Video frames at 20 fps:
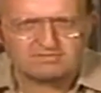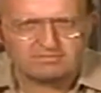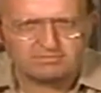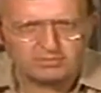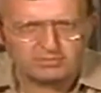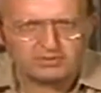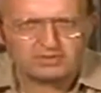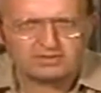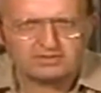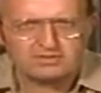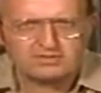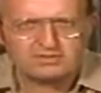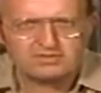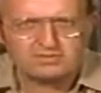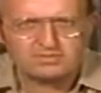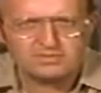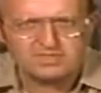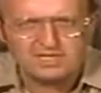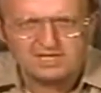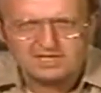piping,
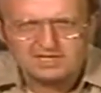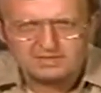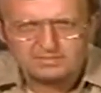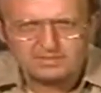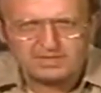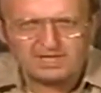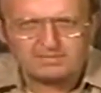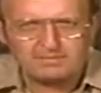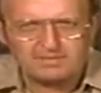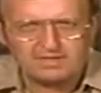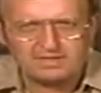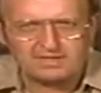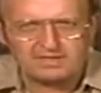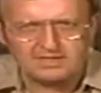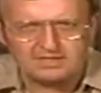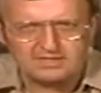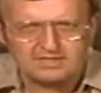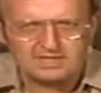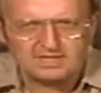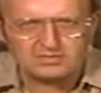and ductwork
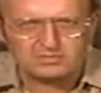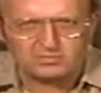to carry